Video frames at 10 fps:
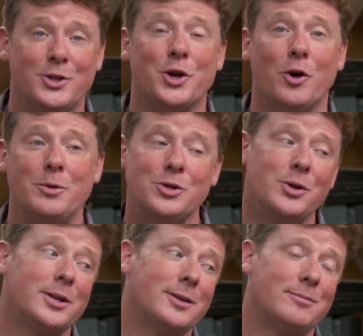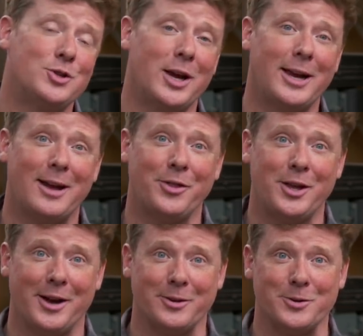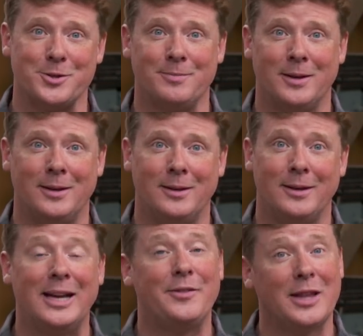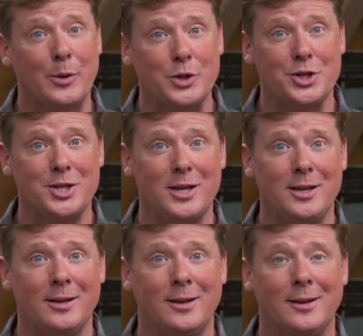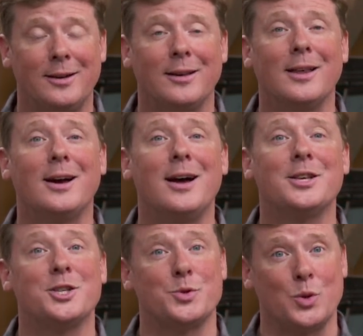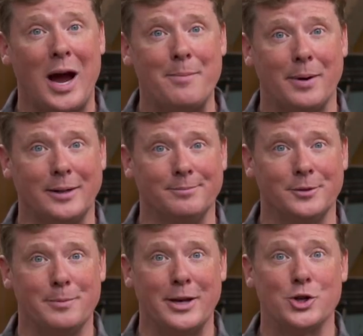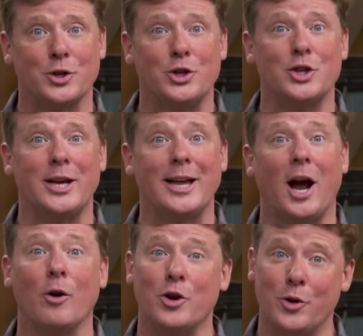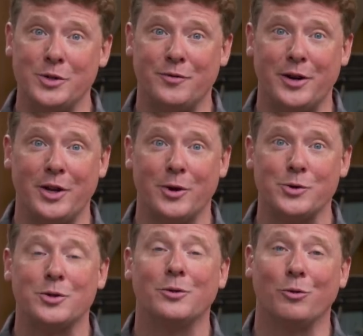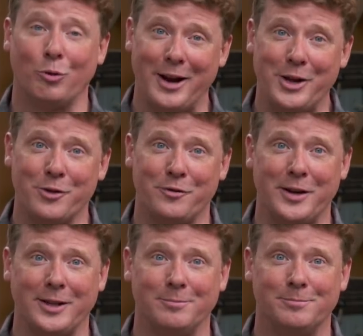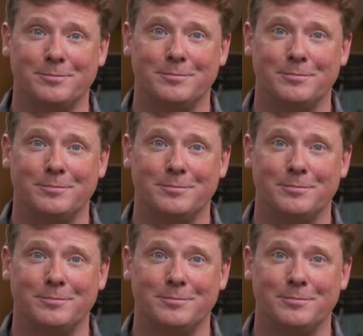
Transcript: so be sure to check out the others. And if you like what you see, click on the subscribe button. to Make sure that you get our newest videos right in your feed.